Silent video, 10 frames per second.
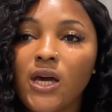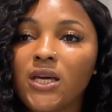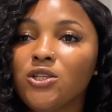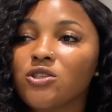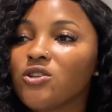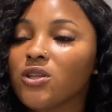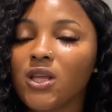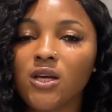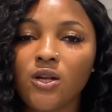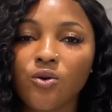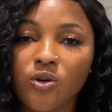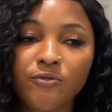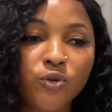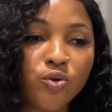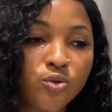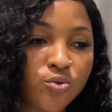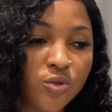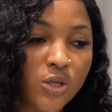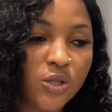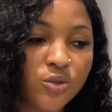It does not take long. If you go
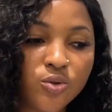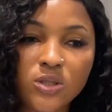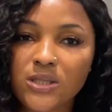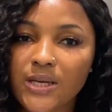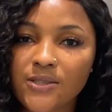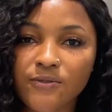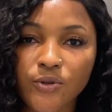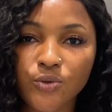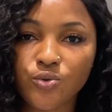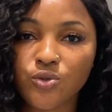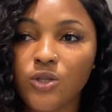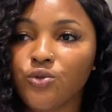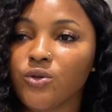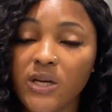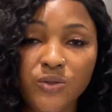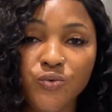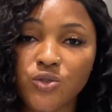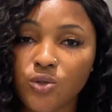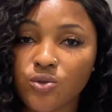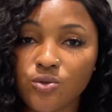today, they do the test for you today, you get the
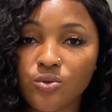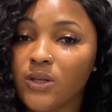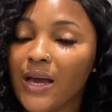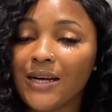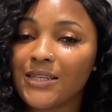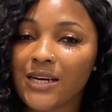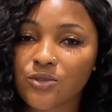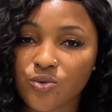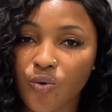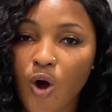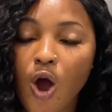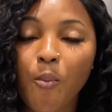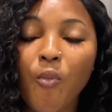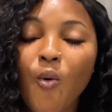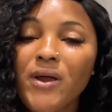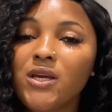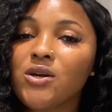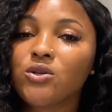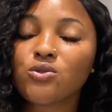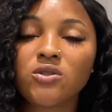results today, and that's all. But when it
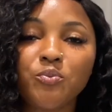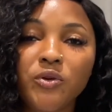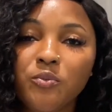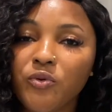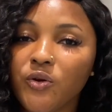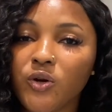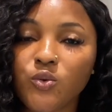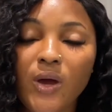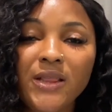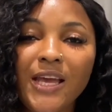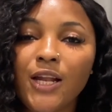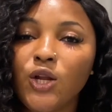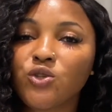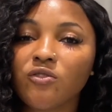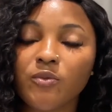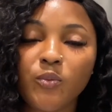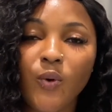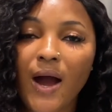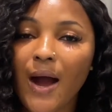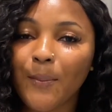got to the peak period, when a lot of people
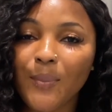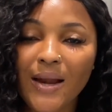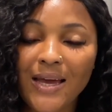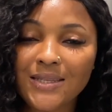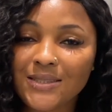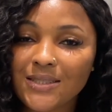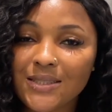are applying,